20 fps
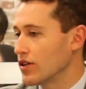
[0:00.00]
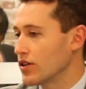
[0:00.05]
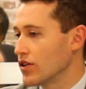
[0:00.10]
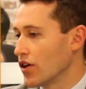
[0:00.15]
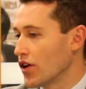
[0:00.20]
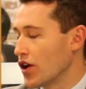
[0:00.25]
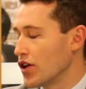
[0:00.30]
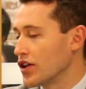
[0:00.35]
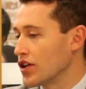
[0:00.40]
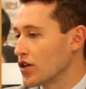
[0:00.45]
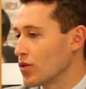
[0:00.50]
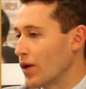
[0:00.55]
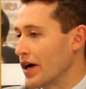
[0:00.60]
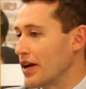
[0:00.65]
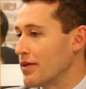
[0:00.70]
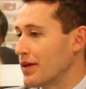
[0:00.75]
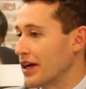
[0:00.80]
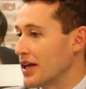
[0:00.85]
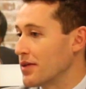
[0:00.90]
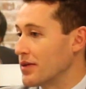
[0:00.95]
not only the
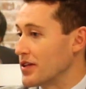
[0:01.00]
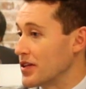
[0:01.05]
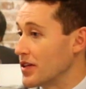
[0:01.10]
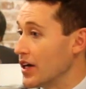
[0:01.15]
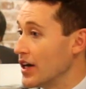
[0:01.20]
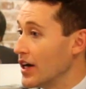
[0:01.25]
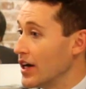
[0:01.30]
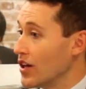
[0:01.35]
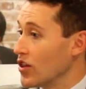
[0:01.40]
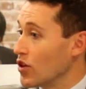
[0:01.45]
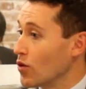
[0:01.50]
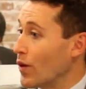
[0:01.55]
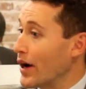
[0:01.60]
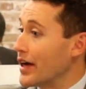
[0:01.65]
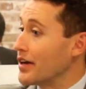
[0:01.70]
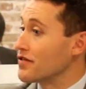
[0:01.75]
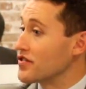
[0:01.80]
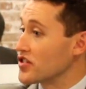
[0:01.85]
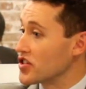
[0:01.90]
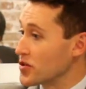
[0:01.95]
weight of money, but the
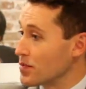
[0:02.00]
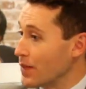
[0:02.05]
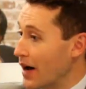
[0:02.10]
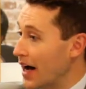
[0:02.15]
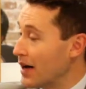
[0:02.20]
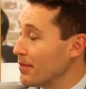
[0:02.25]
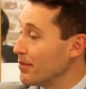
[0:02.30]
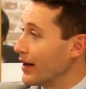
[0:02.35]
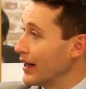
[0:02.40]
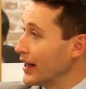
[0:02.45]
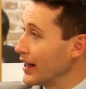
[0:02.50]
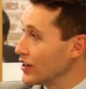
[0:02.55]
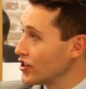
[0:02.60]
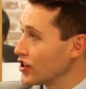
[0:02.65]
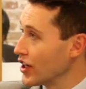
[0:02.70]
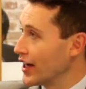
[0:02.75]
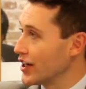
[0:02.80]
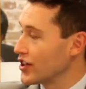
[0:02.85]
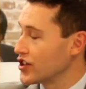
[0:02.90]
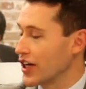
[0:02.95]
weight of smart money
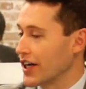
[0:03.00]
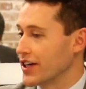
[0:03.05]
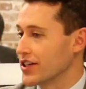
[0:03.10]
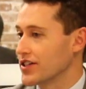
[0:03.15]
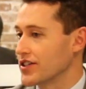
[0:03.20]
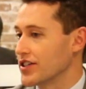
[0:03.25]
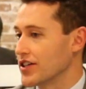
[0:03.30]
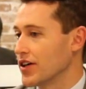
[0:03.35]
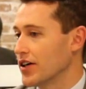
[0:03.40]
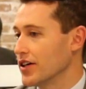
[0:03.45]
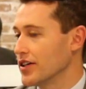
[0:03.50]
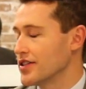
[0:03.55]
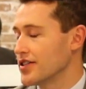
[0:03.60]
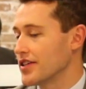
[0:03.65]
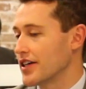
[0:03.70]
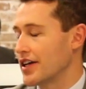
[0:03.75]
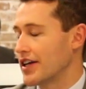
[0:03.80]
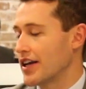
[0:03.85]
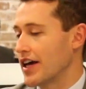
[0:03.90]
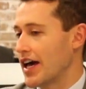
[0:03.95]
changes the
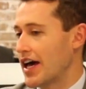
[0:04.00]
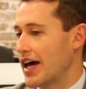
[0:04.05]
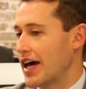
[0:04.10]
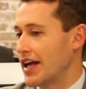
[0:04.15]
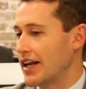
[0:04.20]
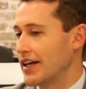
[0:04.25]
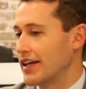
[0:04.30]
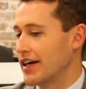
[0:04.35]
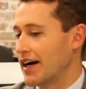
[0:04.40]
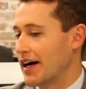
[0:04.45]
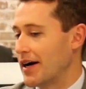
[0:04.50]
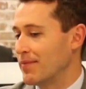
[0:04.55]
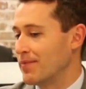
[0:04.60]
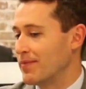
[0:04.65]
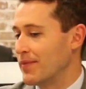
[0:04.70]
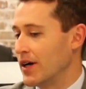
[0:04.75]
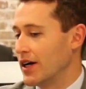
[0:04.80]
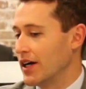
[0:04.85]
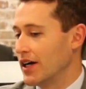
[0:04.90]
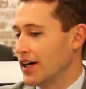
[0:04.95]
odds. And
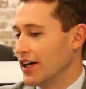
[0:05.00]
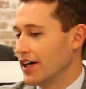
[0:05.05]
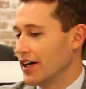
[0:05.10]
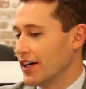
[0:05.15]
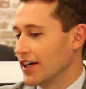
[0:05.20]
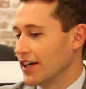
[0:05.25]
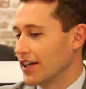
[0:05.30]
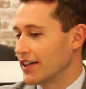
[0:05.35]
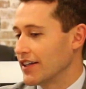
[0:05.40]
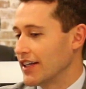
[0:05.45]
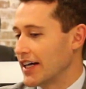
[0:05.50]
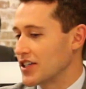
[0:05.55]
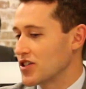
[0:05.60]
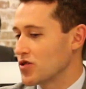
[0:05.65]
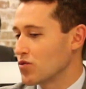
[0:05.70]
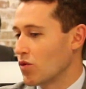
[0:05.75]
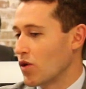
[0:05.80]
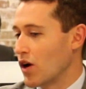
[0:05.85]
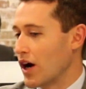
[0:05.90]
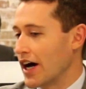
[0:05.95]

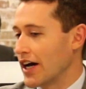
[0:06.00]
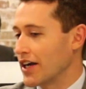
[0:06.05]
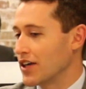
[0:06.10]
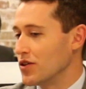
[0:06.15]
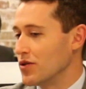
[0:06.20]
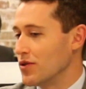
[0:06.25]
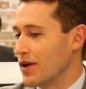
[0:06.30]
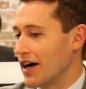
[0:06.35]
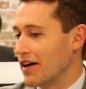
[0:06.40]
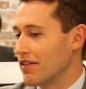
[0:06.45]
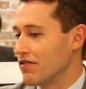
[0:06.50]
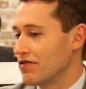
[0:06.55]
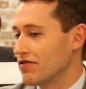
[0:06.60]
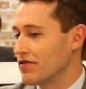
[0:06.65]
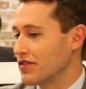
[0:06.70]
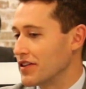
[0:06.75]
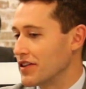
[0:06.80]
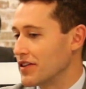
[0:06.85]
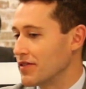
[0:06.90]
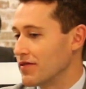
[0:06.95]
that's why you
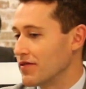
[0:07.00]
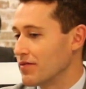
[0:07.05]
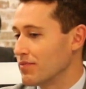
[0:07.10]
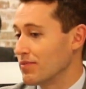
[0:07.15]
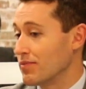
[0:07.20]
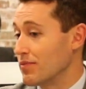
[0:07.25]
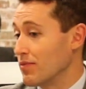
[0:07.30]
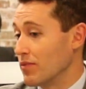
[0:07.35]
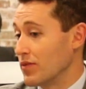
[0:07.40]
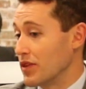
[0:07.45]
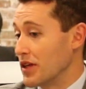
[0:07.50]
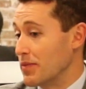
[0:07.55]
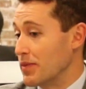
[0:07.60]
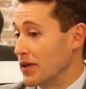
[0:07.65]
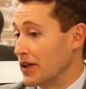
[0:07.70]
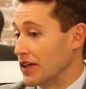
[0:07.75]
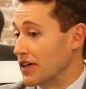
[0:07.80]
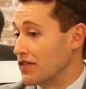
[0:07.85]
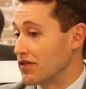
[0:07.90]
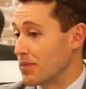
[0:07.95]
have the
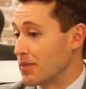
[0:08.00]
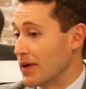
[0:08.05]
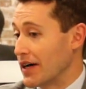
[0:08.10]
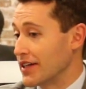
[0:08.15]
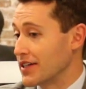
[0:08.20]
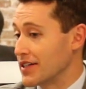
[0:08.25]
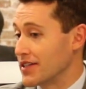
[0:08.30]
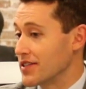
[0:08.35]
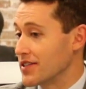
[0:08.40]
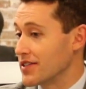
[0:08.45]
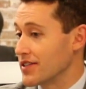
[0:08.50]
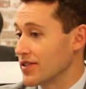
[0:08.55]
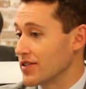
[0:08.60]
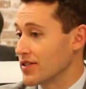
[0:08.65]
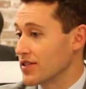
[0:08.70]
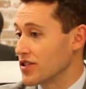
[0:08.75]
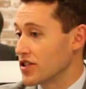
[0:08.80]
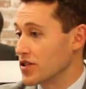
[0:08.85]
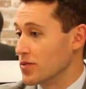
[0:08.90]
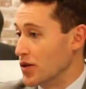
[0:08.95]
ability for
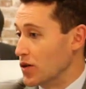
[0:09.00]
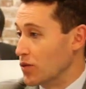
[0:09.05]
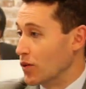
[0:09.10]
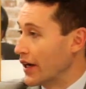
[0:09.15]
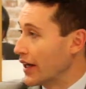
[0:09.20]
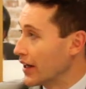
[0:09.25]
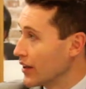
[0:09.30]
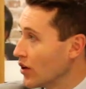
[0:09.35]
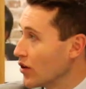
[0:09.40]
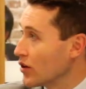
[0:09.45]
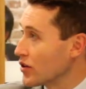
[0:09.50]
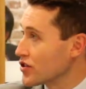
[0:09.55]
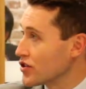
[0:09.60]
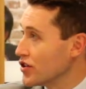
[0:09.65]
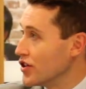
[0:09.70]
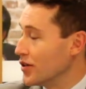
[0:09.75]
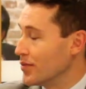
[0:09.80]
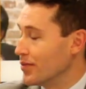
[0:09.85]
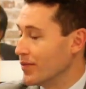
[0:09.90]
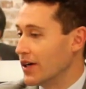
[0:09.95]
punters to be winning long
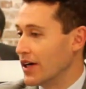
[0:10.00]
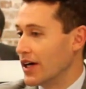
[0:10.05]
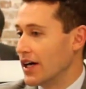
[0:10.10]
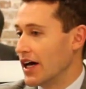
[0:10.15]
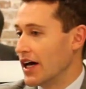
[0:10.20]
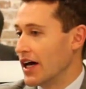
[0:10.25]
term.